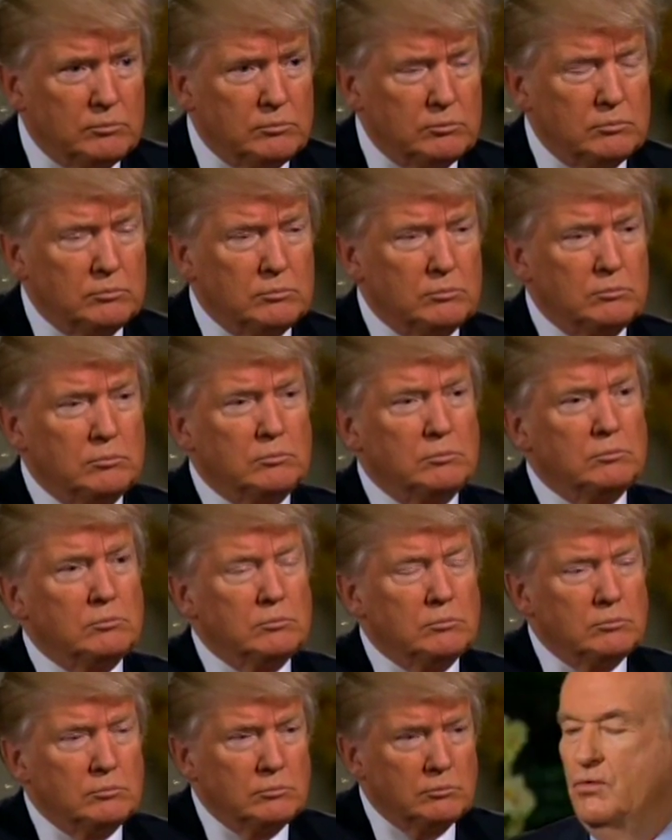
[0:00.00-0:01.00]
Have you
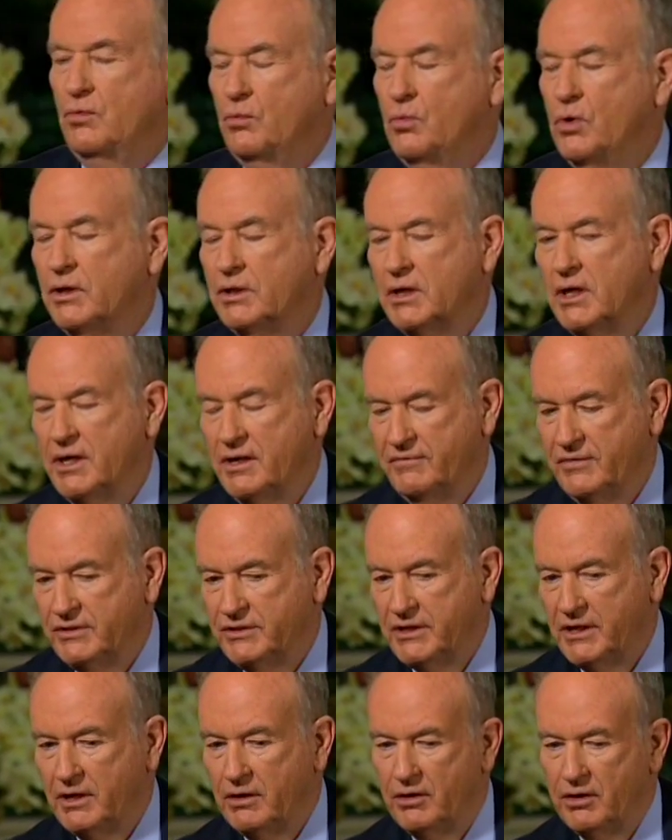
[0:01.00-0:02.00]
figured out what kind of a
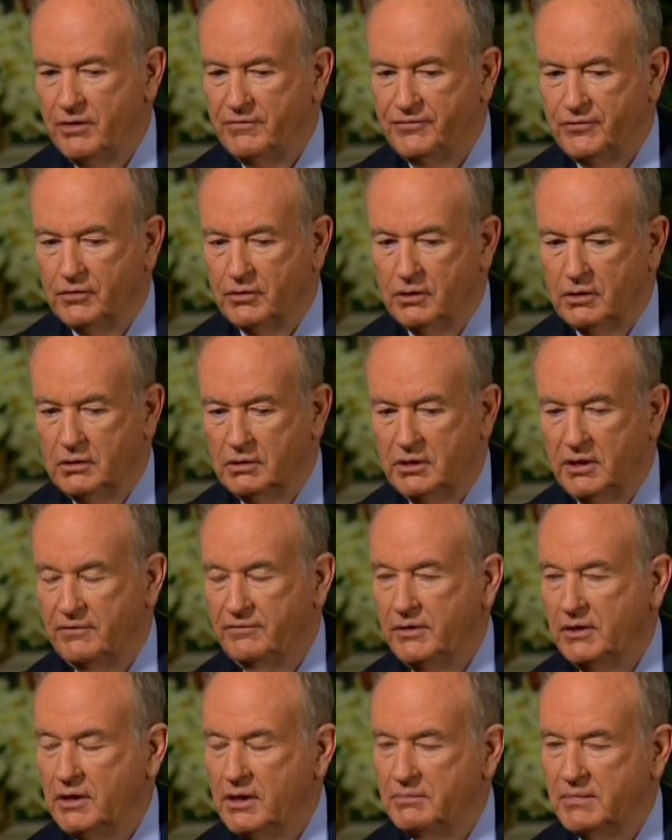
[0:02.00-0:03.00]
tariff you're going to
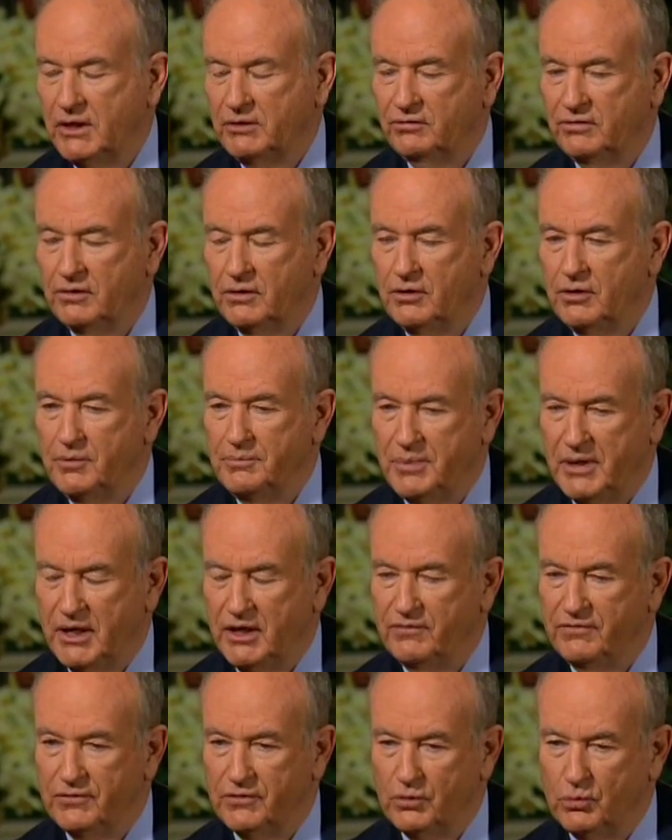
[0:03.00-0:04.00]
levy on Mexico to pay
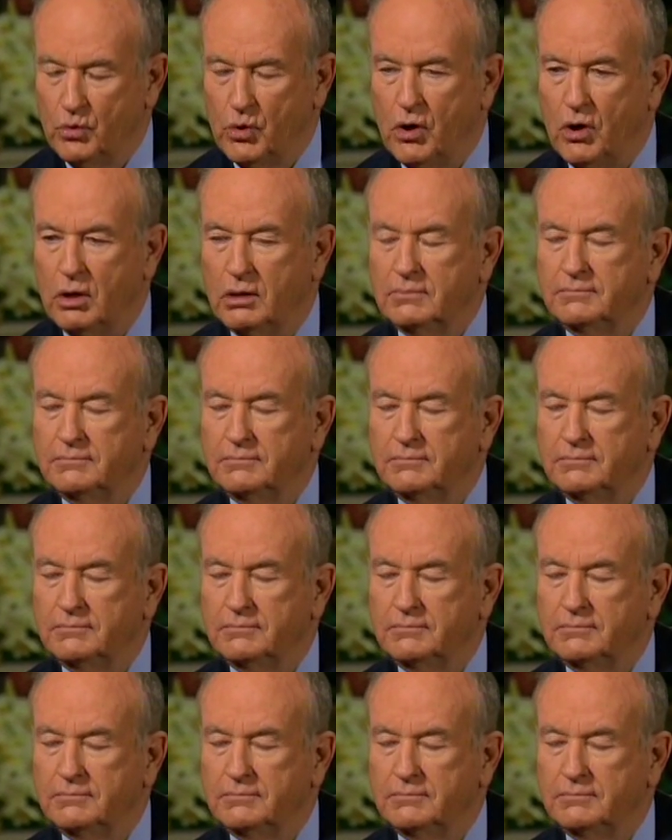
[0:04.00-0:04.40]
for the wall?